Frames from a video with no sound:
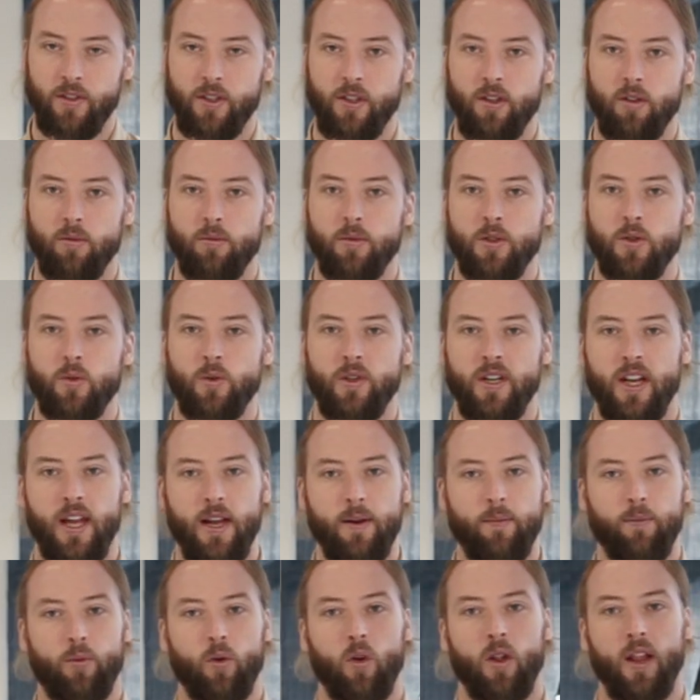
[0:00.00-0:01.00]
video between
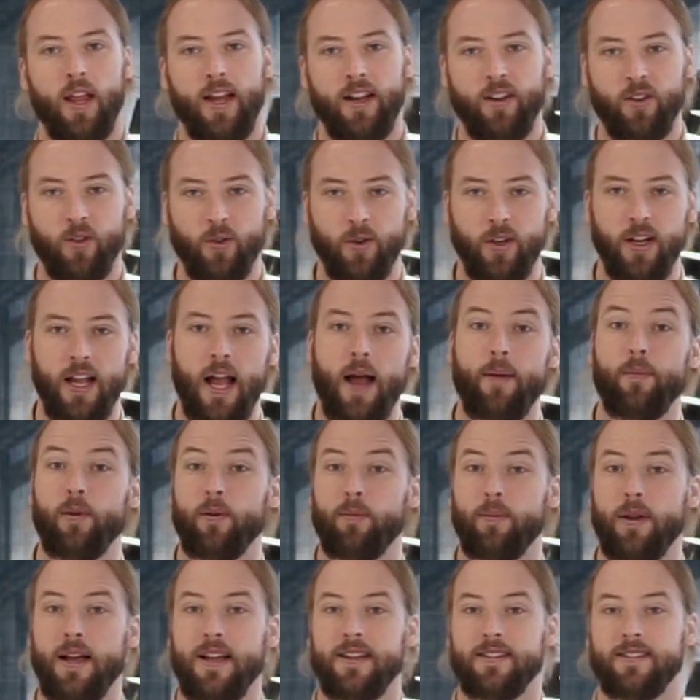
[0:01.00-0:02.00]
April and
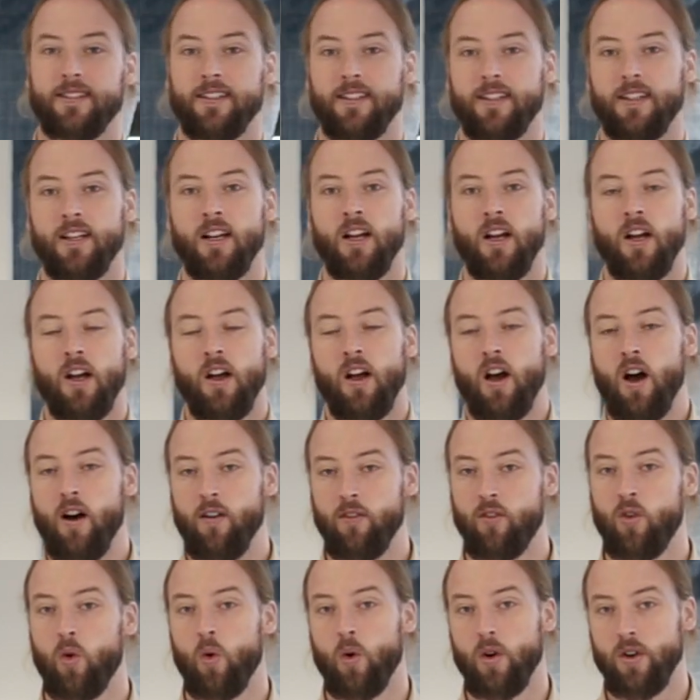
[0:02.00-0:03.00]
Origami Plastic,
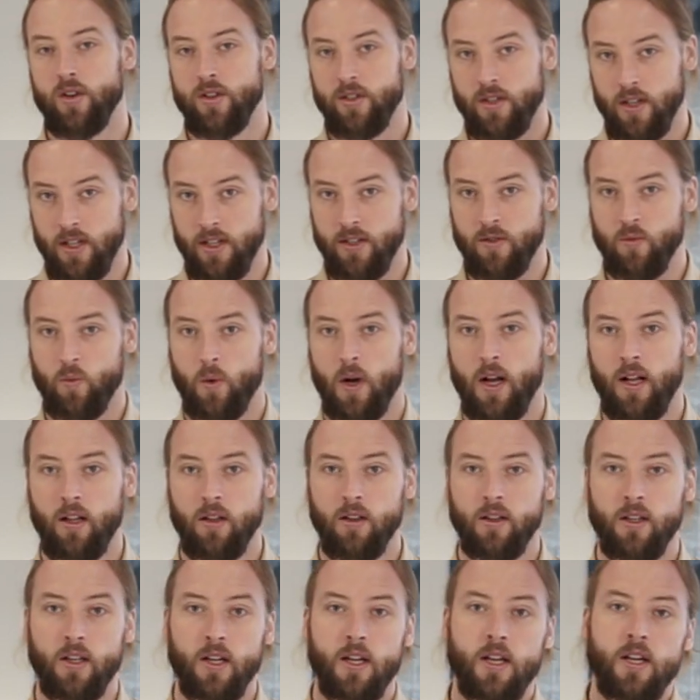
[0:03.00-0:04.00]
of course, as
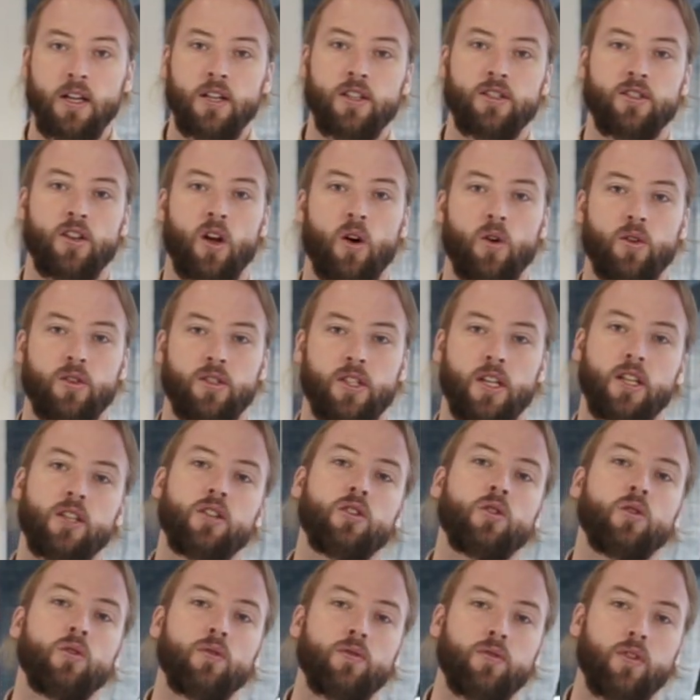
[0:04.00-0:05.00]
well. So stay
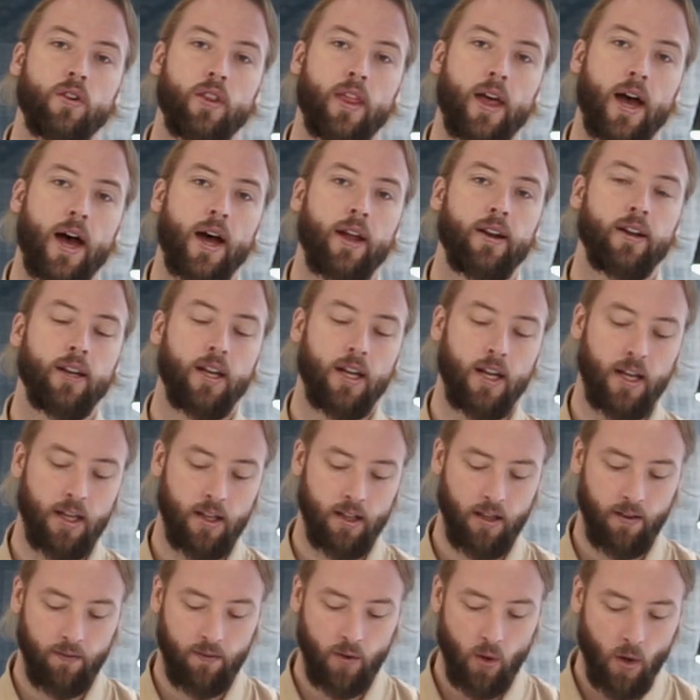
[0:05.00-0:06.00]
tuned for that.
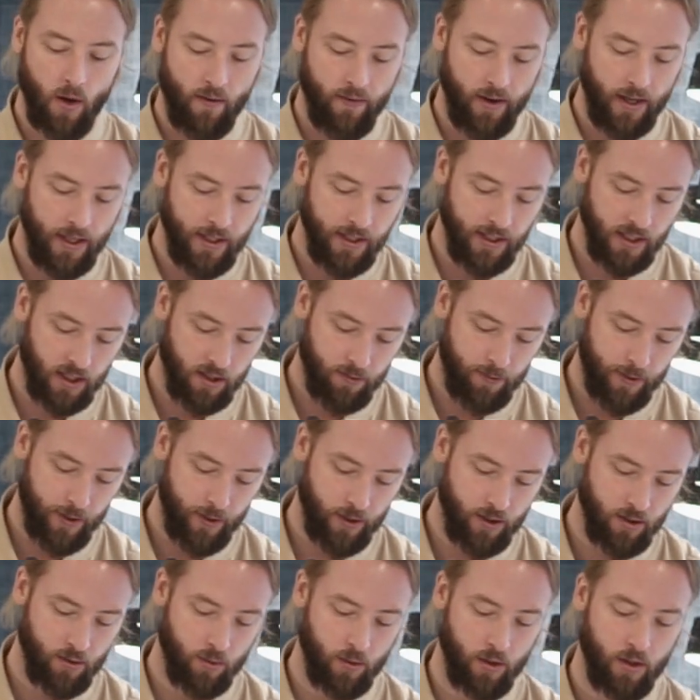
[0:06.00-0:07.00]
And if you have any
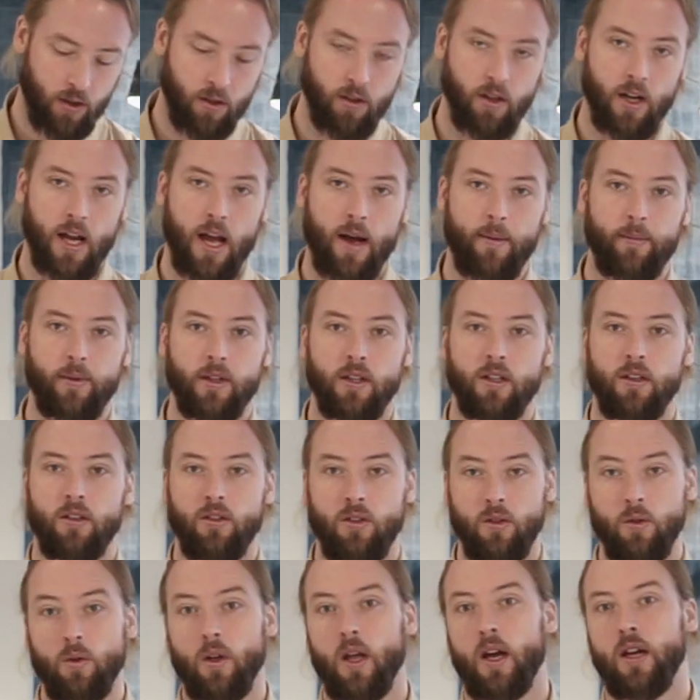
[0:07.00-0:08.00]
experience with Origami
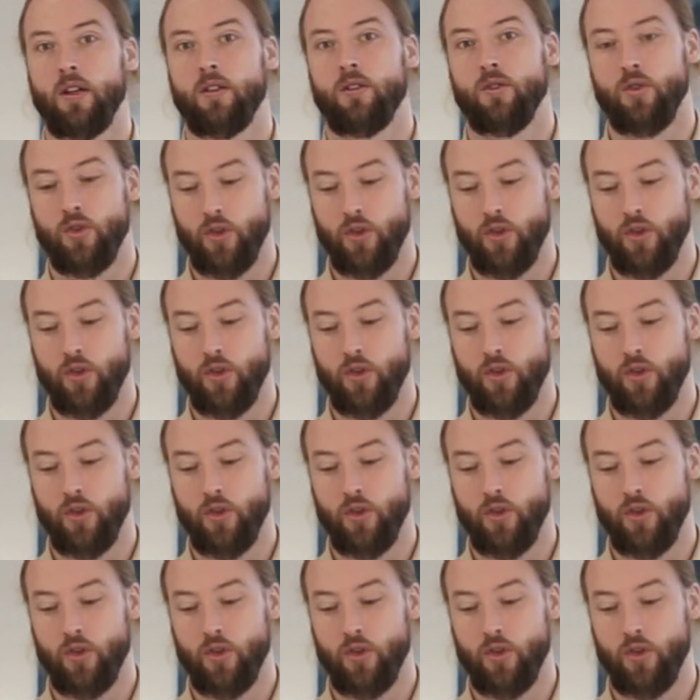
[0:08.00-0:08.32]
that you like to